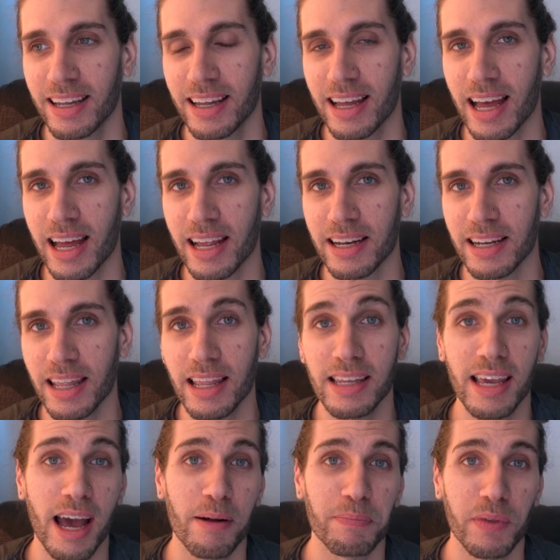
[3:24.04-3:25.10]
And uh,
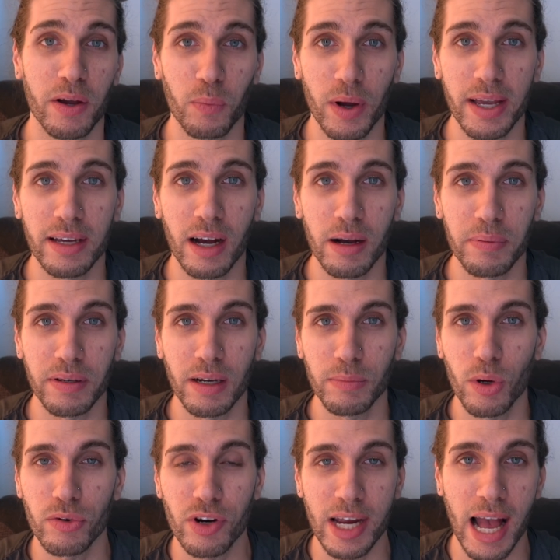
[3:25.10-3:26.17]
yeah, I wake up and I'm
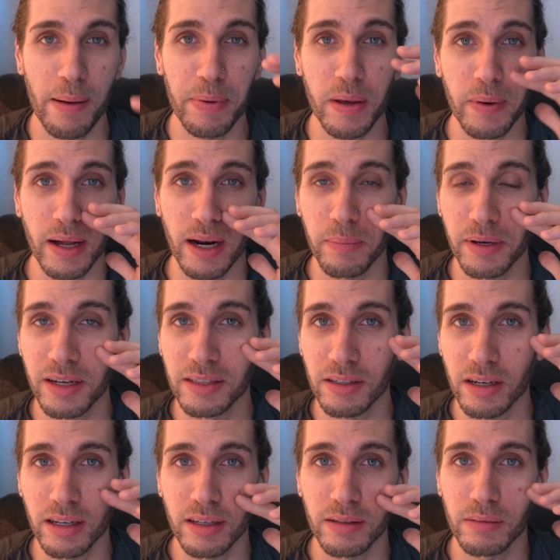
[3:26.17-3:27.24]
not very happy about it because
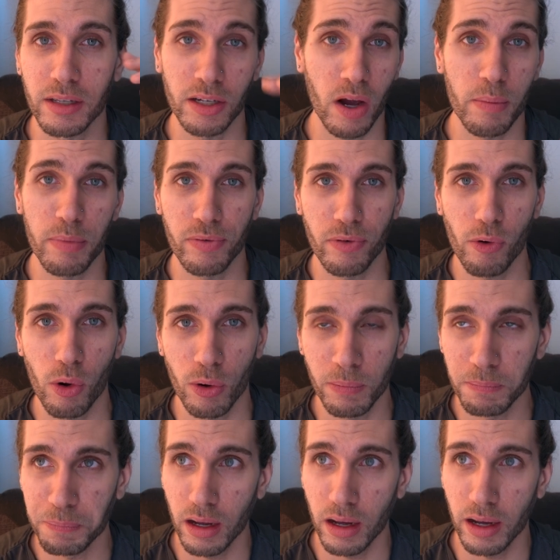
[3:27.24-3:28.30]
I the night before
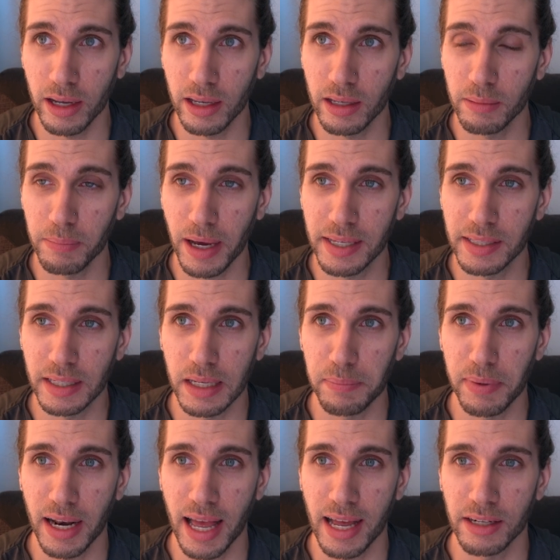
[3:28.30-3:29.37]
I basically
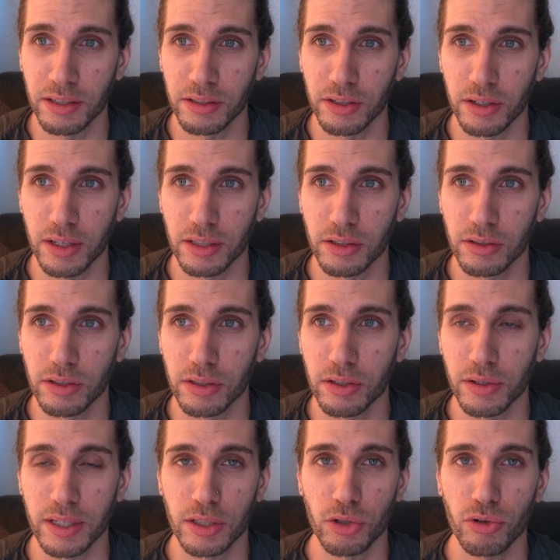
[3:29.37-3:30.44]
planned to this, to
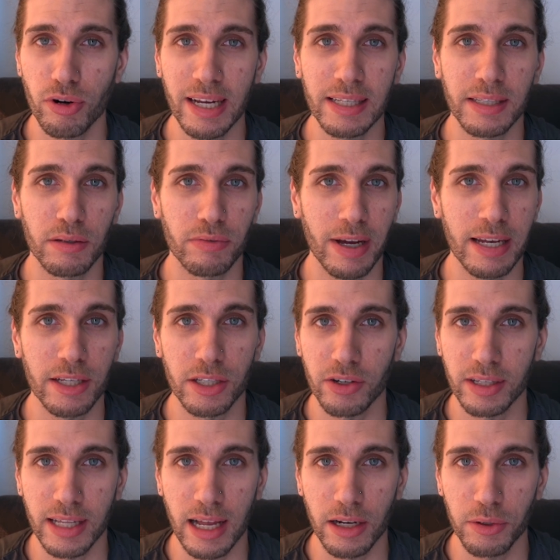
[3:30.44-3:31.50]
do this crazy adventure
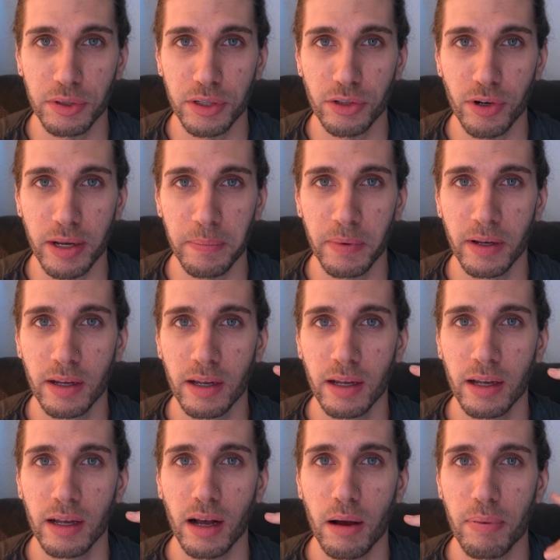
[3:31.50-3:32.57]
in that lucid dream.
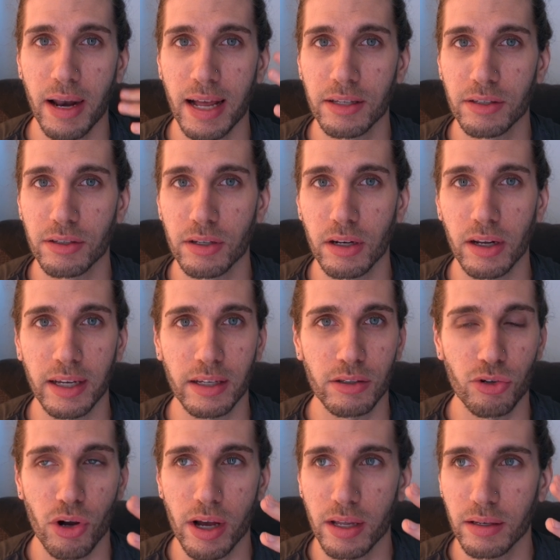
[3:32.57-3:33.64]
I planned to like
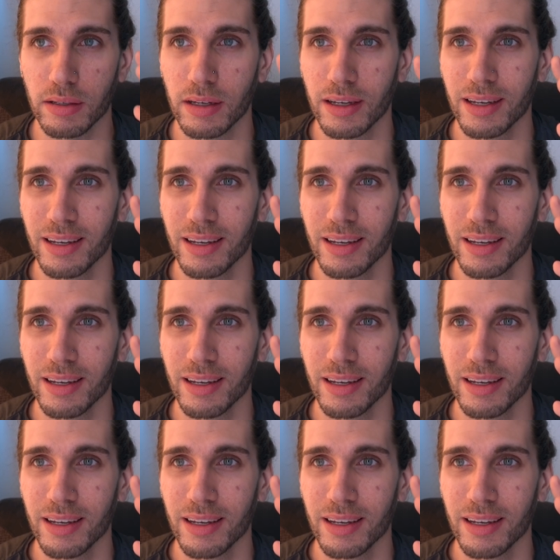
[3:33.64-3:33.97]
try and